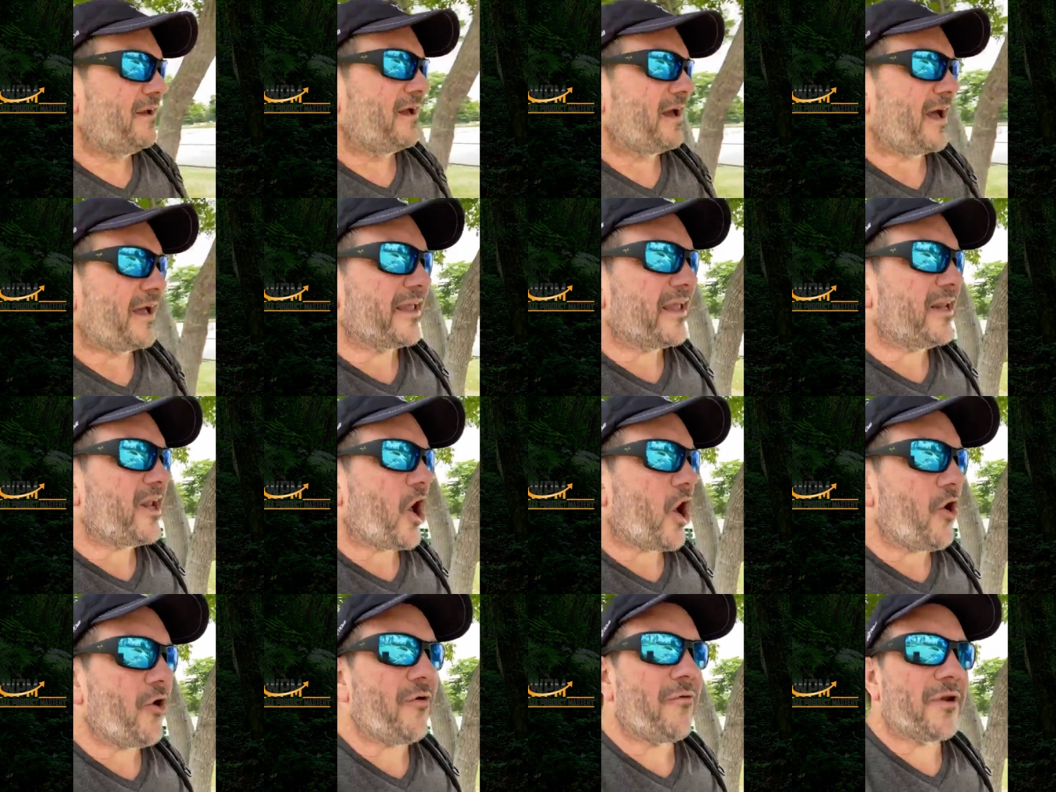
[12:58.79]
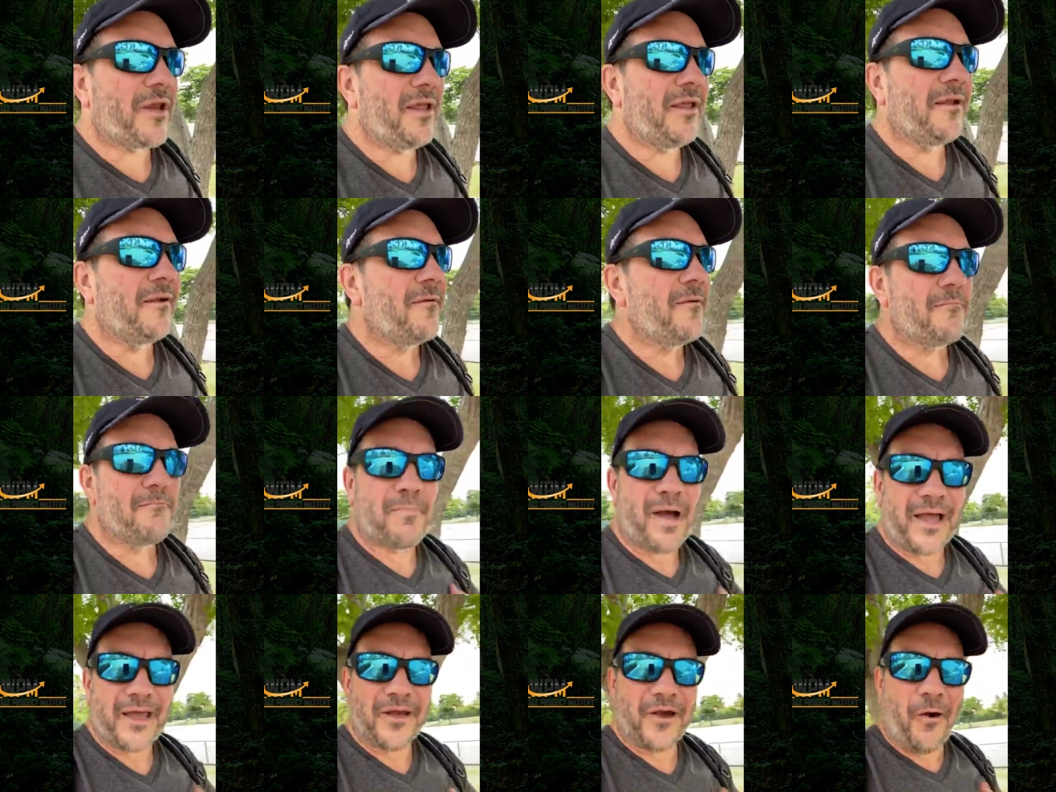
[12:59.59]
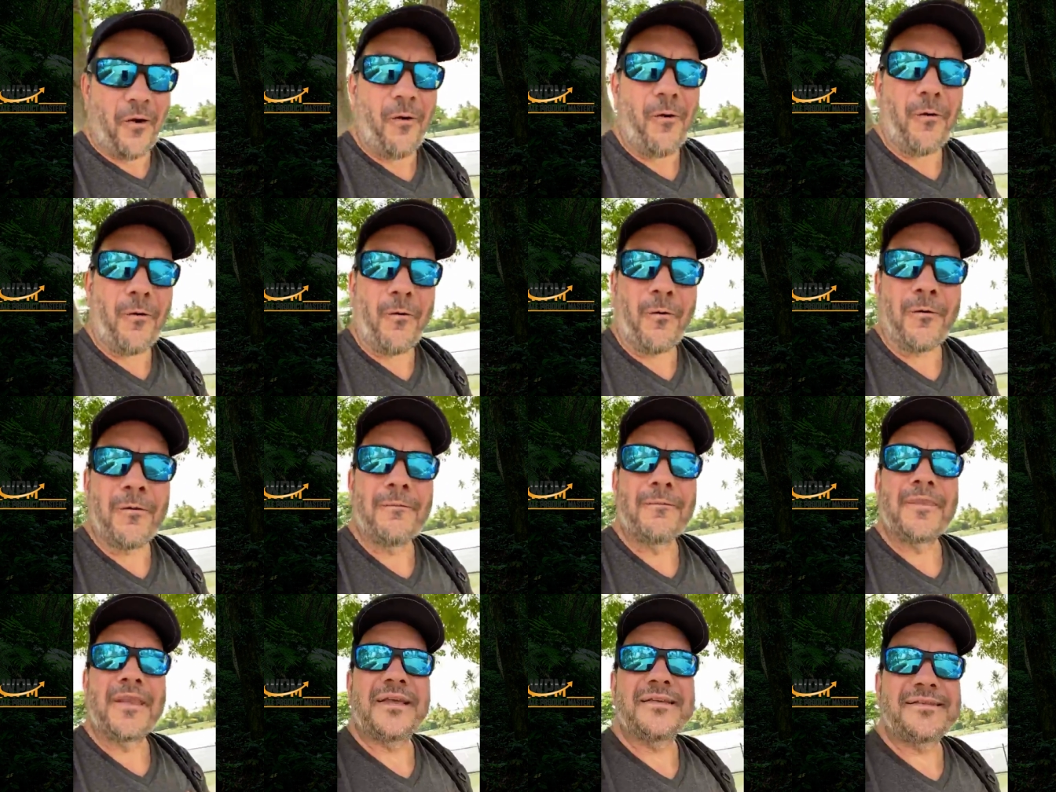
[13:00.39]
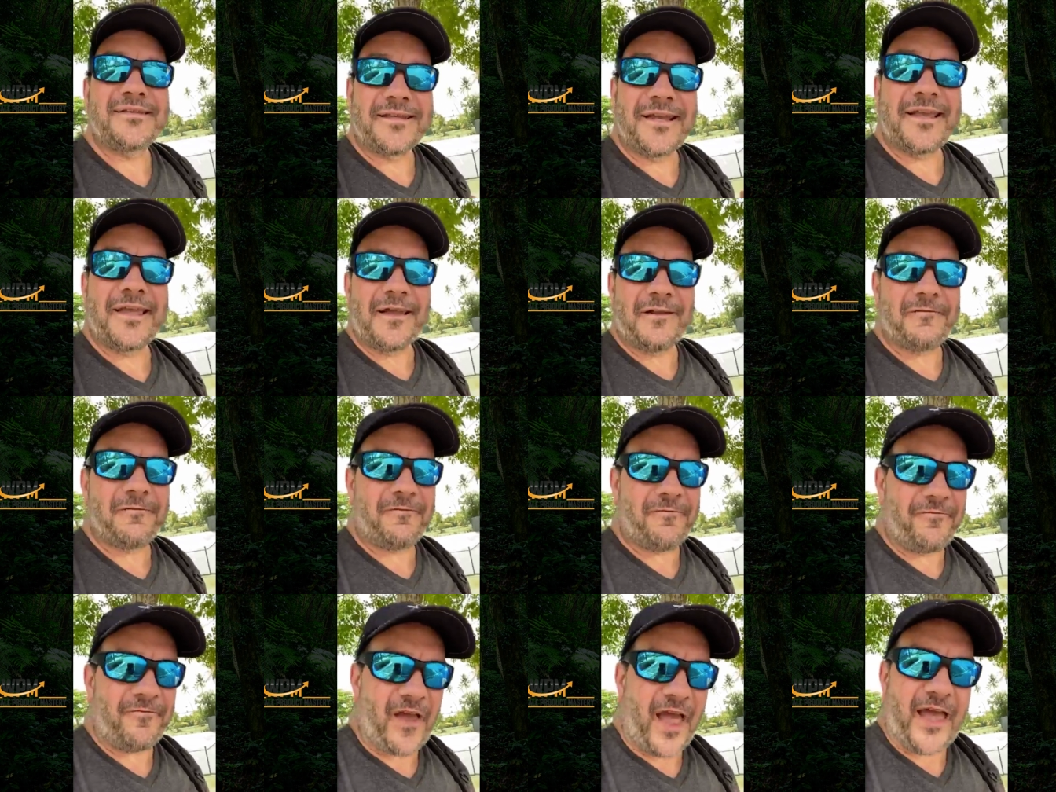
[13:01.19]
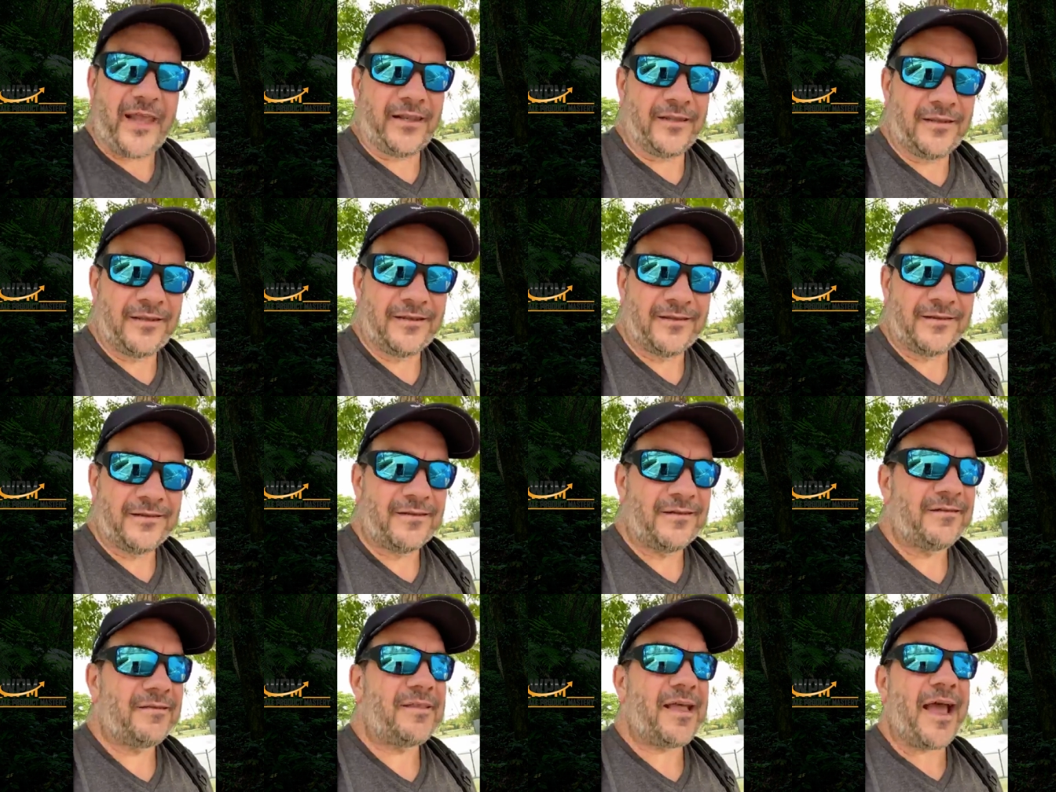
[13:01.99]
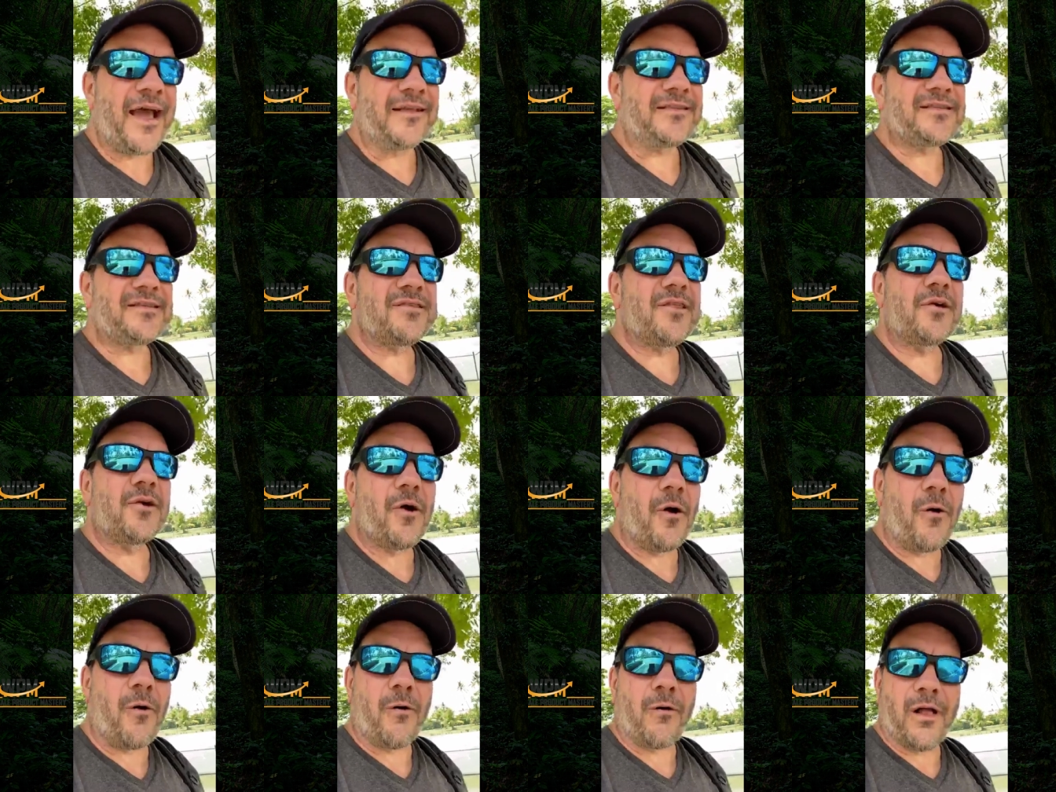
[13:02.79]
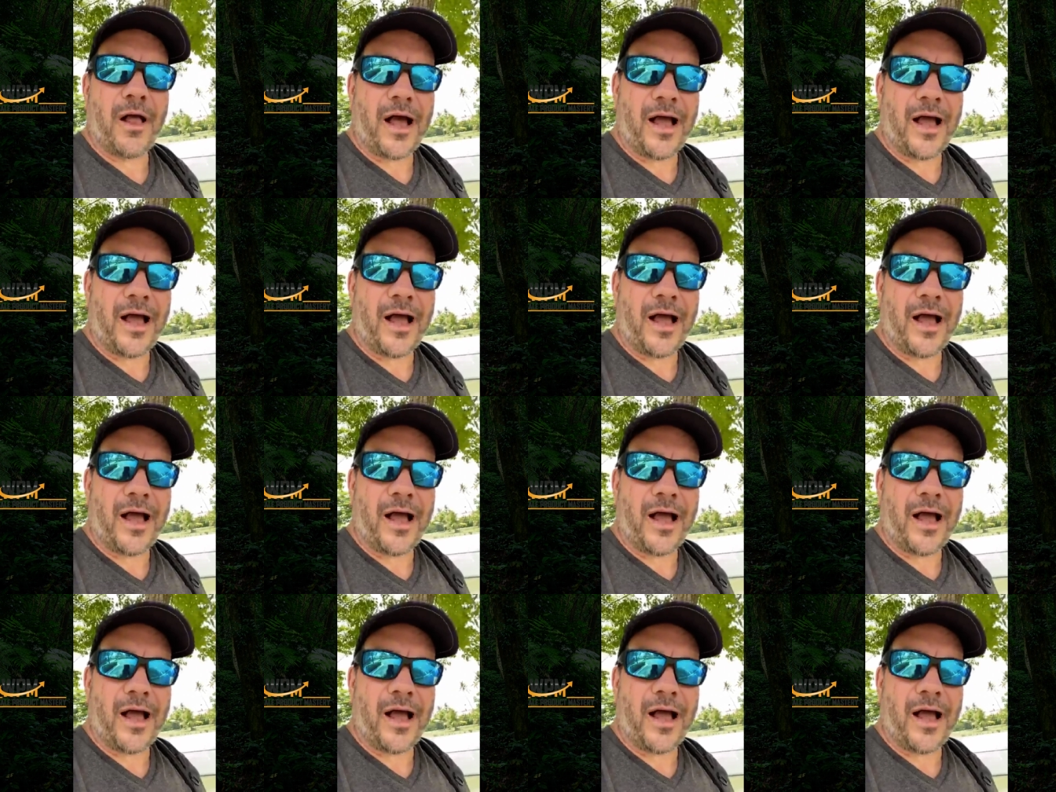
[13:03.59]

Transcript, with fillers: I get hungry. My goal is to get fed. That's the goal.